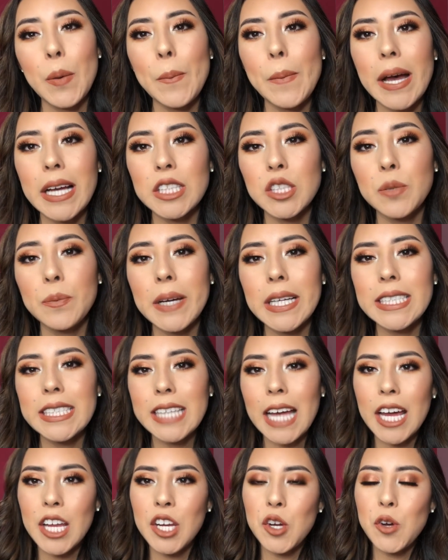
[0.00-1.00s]
back to my
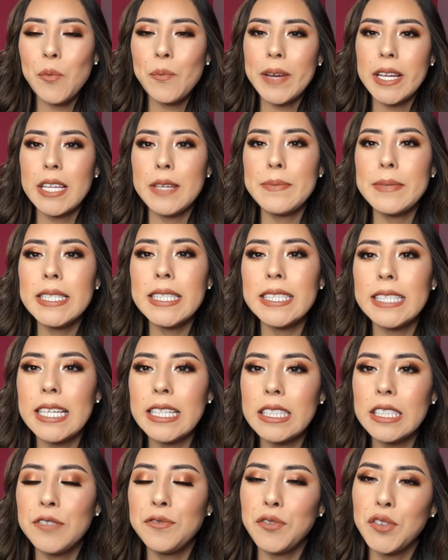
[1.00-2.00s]
channel. My name is
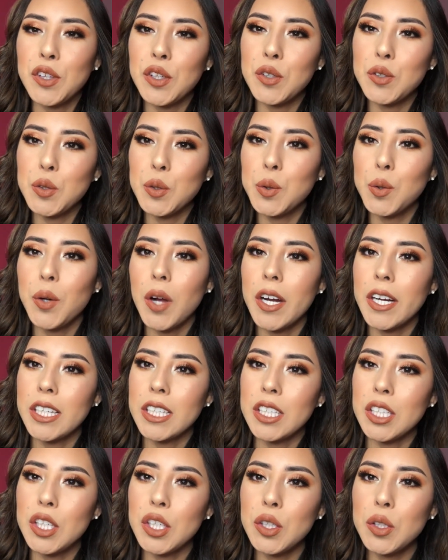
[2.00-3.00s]
Daisy for those who are
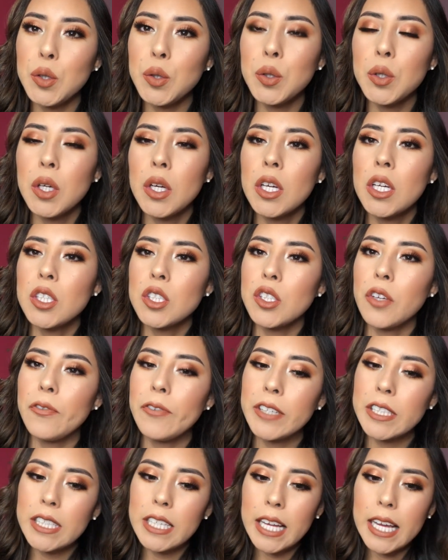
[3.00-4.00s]
new. So
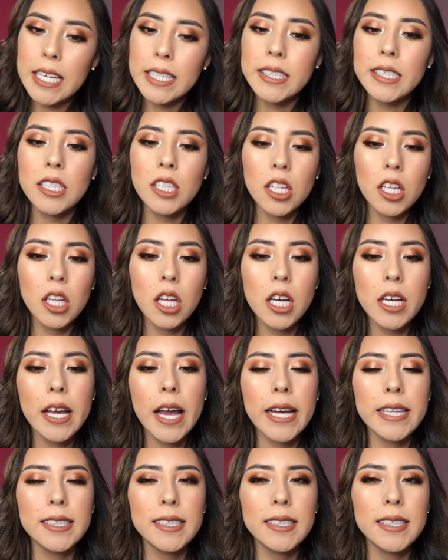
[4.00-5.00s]
for today's look,
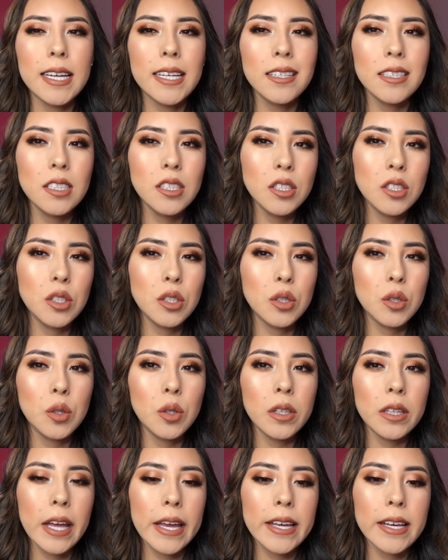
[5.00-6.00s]
I decided to do
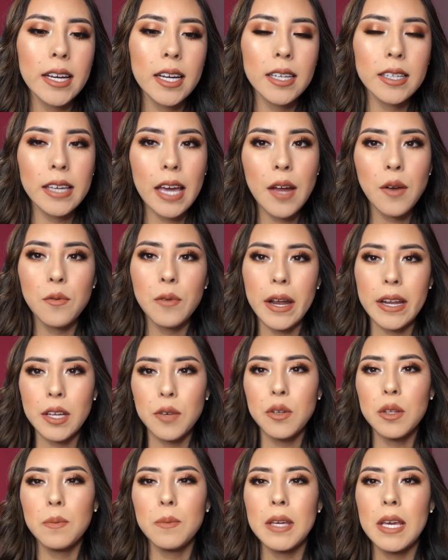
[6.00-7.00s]
like a get ready
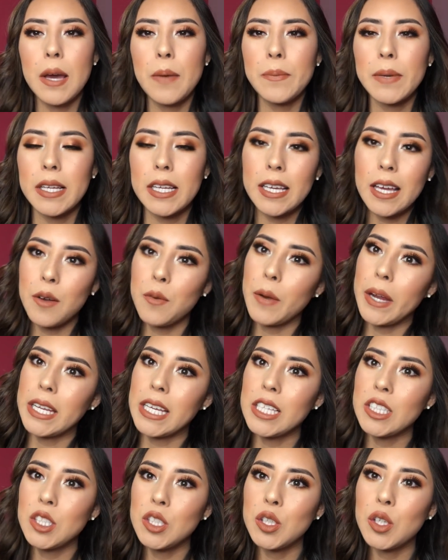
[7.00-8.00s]
with me. I'm gonna get
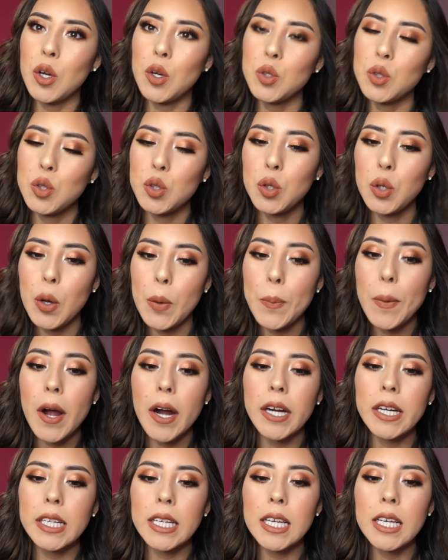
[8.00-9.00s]
ready to go to a
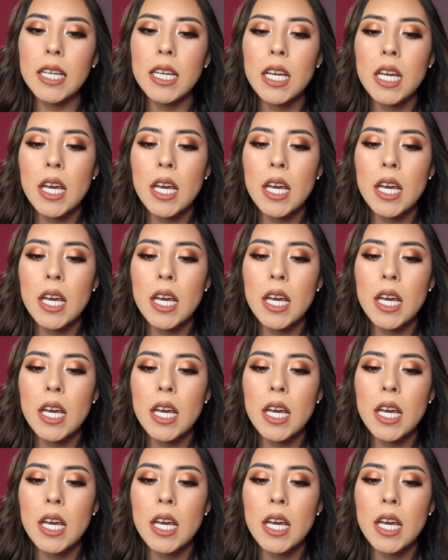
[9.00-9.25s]
party,